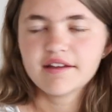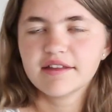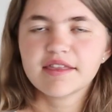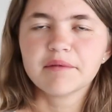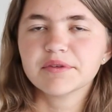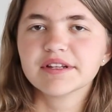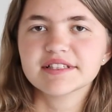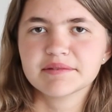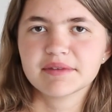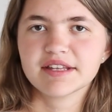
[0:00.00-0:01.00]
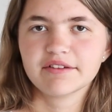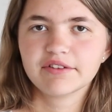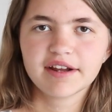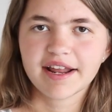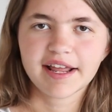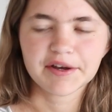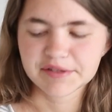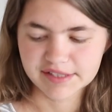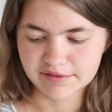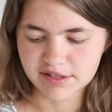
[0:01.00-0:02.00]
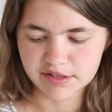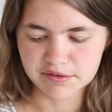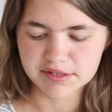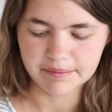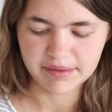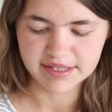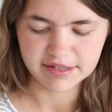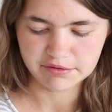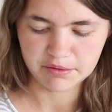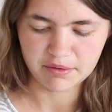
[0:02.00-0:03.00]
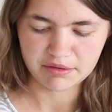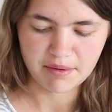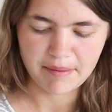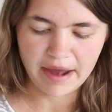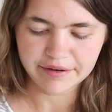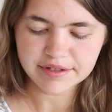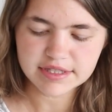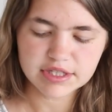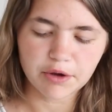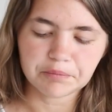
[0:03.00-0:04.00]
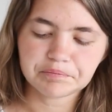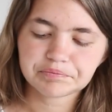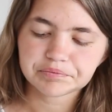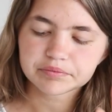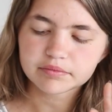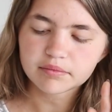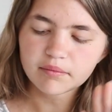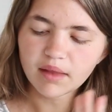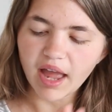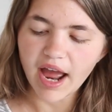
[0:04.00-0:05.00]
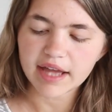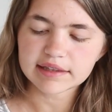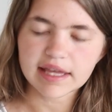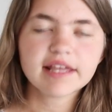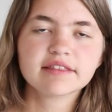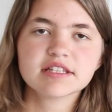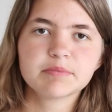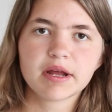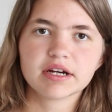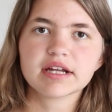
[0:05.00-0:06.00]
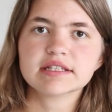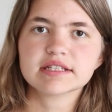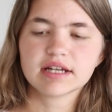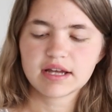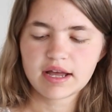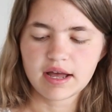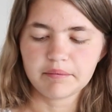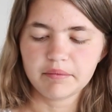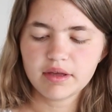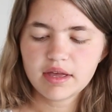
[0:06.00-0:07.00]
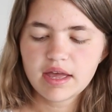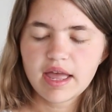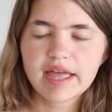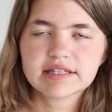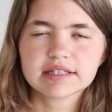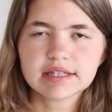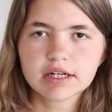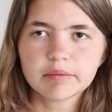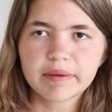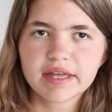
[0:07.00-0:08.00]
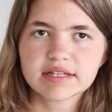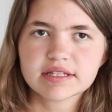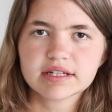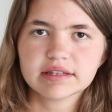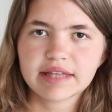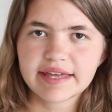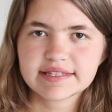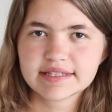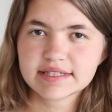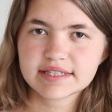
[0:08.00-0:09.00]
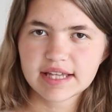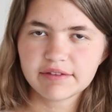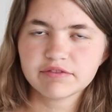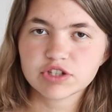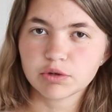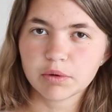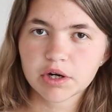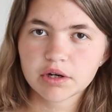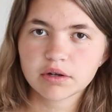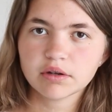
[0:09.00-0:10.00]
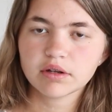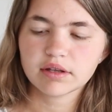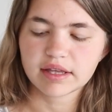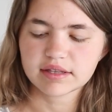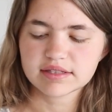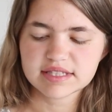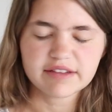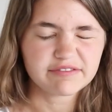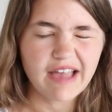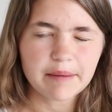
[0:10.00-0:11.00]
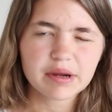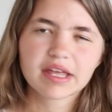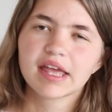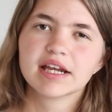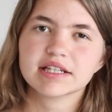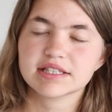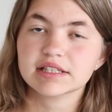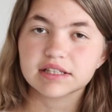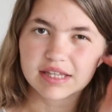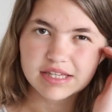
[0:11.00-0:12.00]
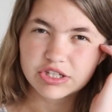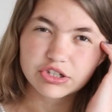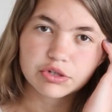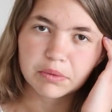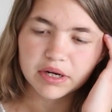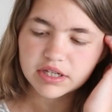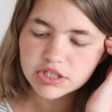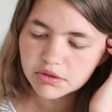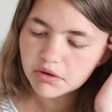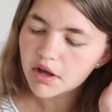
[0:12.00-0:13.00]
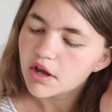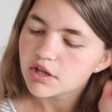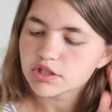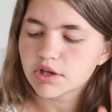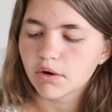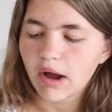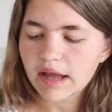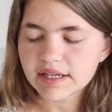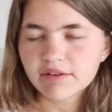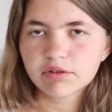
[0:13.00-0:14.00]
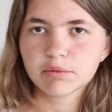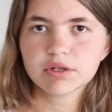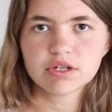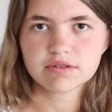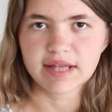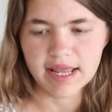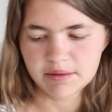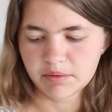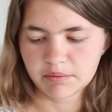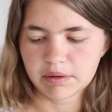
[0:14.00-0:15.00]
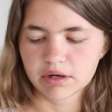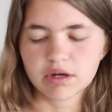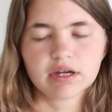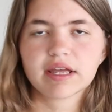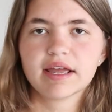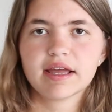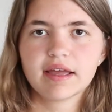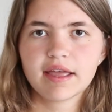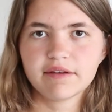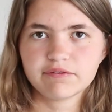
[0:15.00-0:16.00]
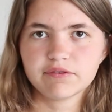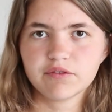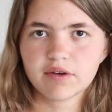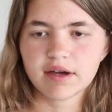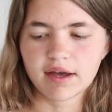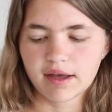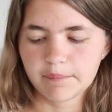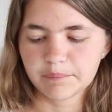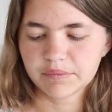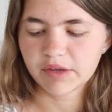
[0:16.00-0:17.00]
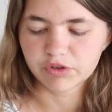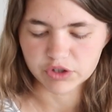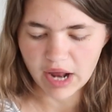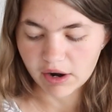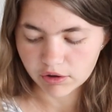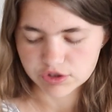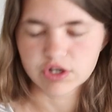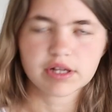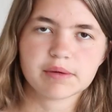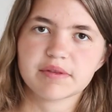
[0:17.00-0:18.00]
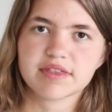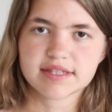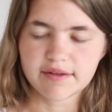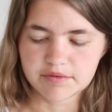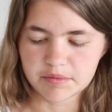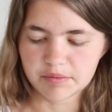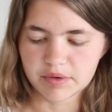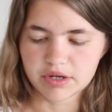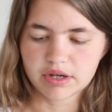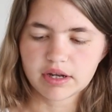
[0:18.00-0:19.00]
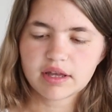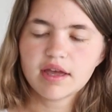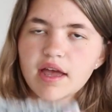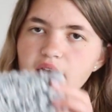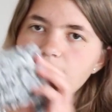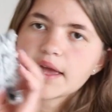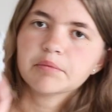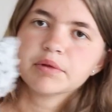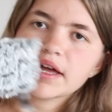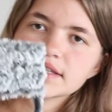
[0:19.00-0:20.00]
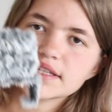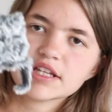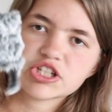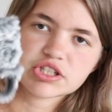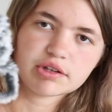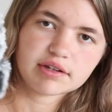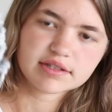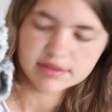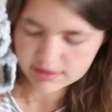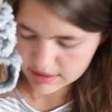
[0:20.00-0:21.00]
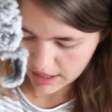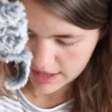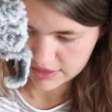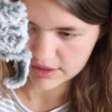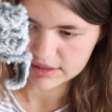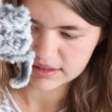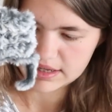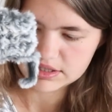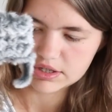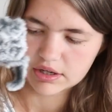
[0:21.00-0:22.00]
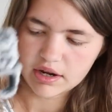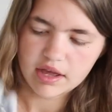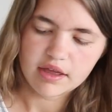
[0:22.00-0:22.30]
them, doing something different, and I always love to do something different with my patterns. So I like this better. It's a little bit less stiff to work, like stiff fabric, and it's a little easier to work into. So I definitely would use an 8mm hook if you're at all struggling with a 7mm hook. And plus, it just looks, I think, nicer